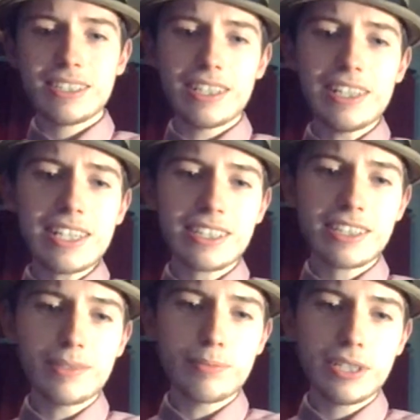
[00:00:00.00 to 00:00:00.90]
less I
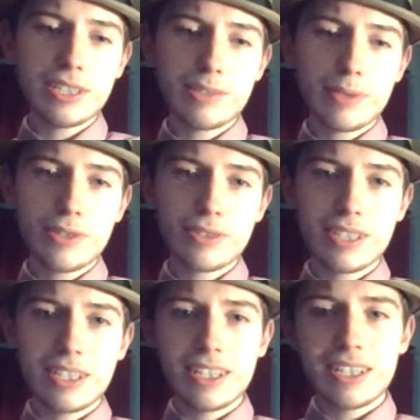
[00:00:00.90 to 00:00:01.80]
complained about
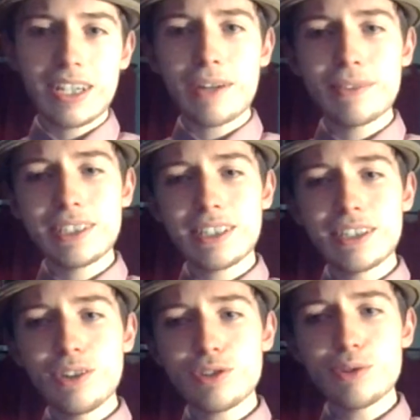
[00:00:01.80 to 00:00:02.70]
having a
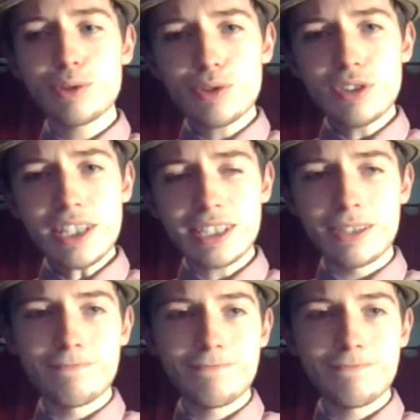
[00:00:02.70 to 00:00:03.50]
not so good day.